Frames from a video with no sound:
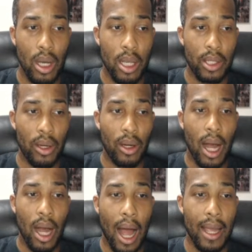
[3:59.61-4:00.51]
So
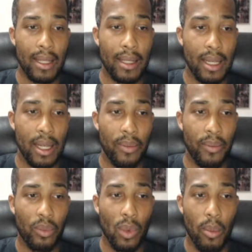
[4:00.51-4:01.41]
I N T,
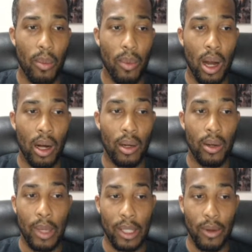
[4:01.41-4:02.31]
uh,
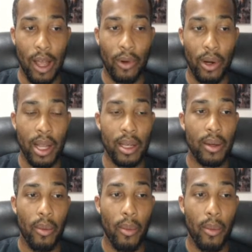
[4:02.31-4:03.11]
basically we have our int,